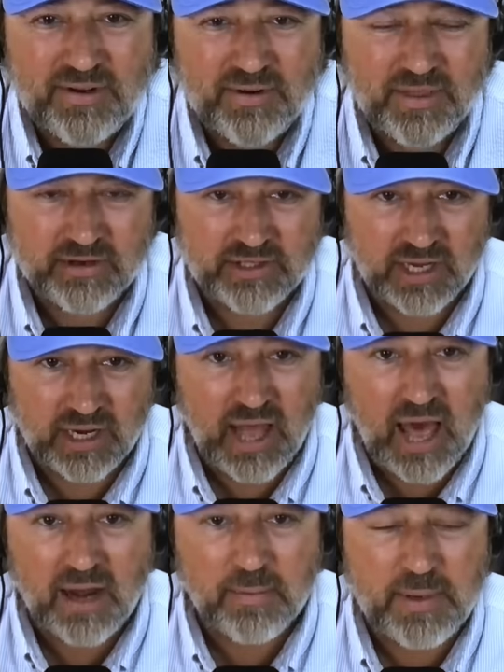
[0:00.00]
Well, there's a
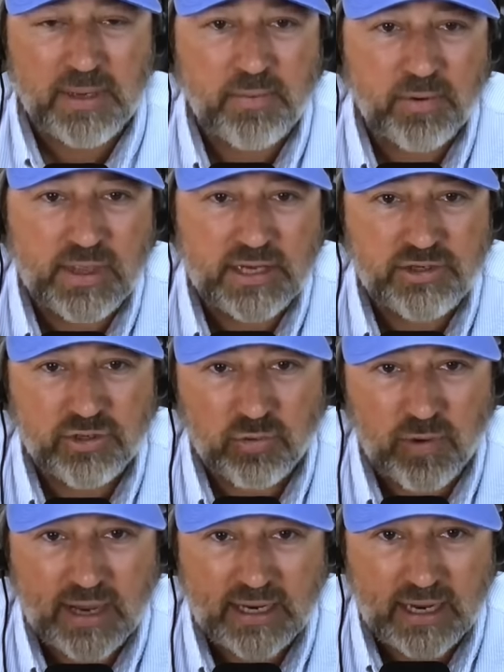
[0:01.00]
lot of people that you'll
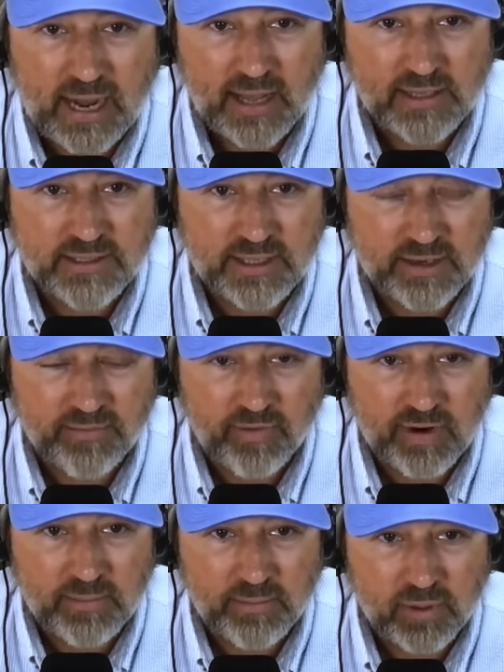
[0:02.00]
recognize that have
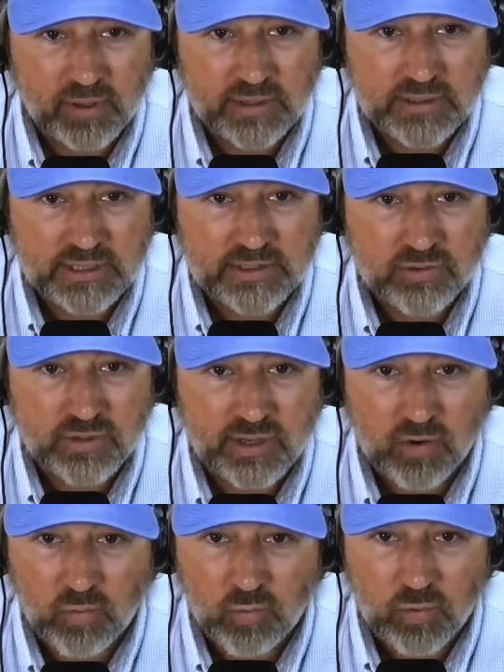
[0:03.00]
written books. It's
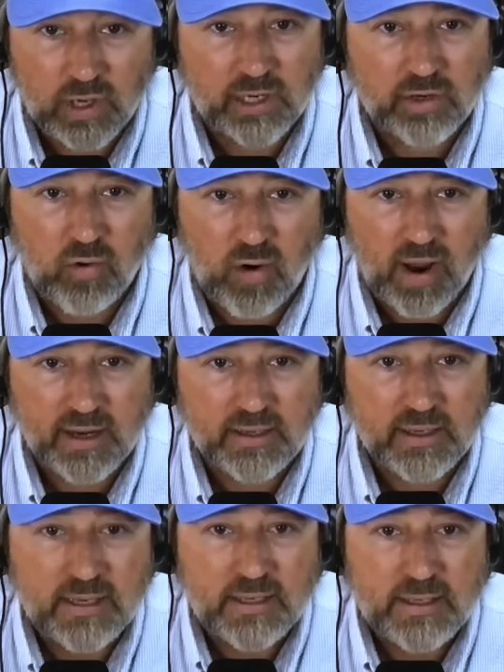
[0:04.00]
they're really great,
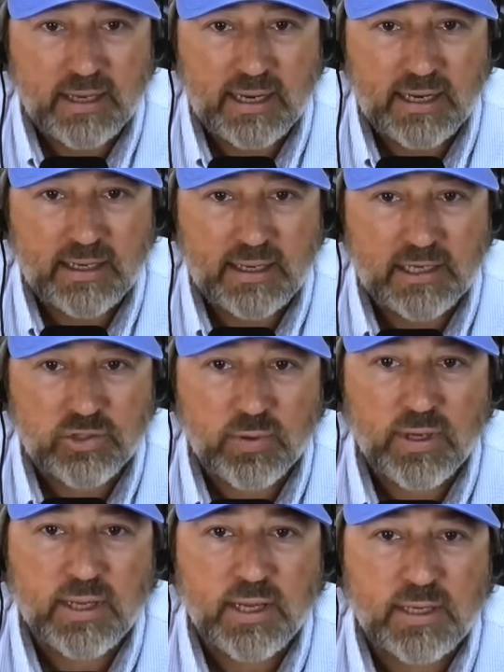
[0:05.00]
and it's
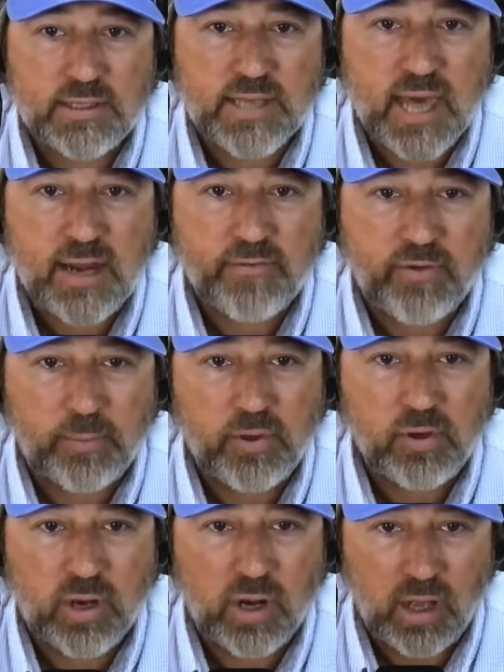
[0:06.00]
really a, it's kind of a
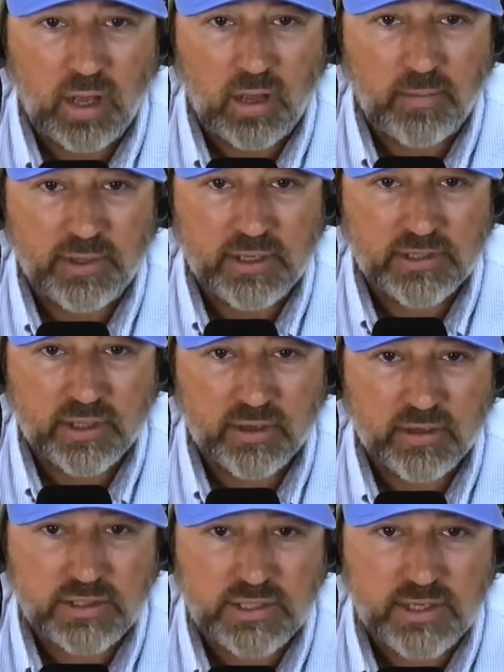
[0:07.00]
book club because they're
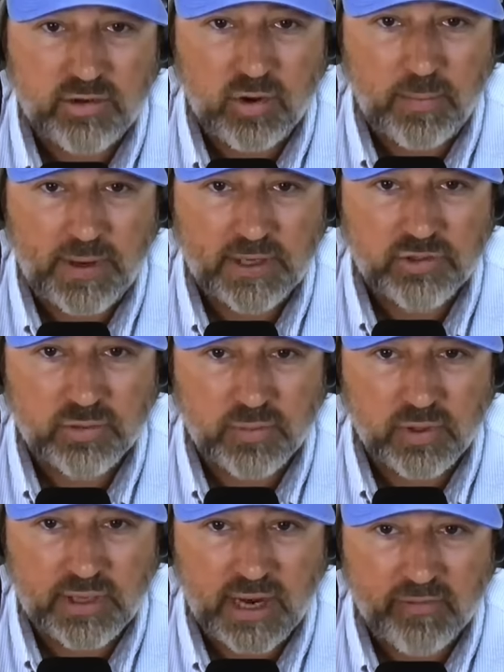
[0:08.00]
going to send you a picture
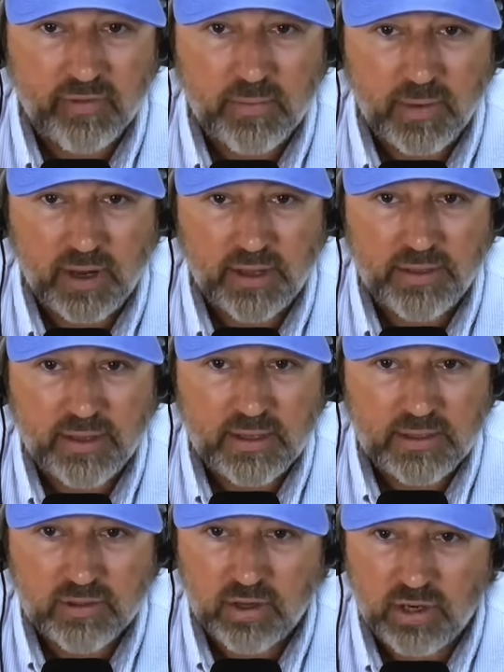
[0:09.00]
book every month.
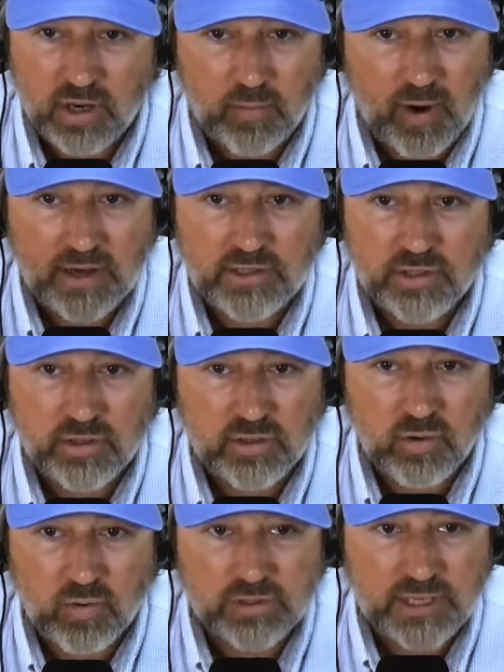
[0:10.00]
It's going to come right to your
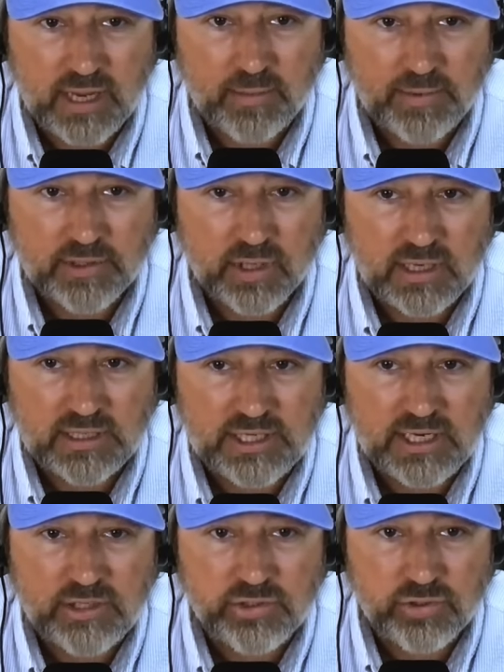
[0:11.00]
doorstep. It's going to
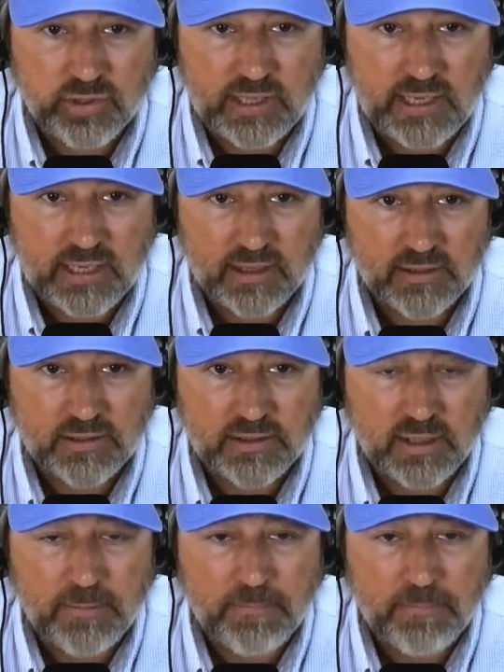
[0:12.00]
teach your kids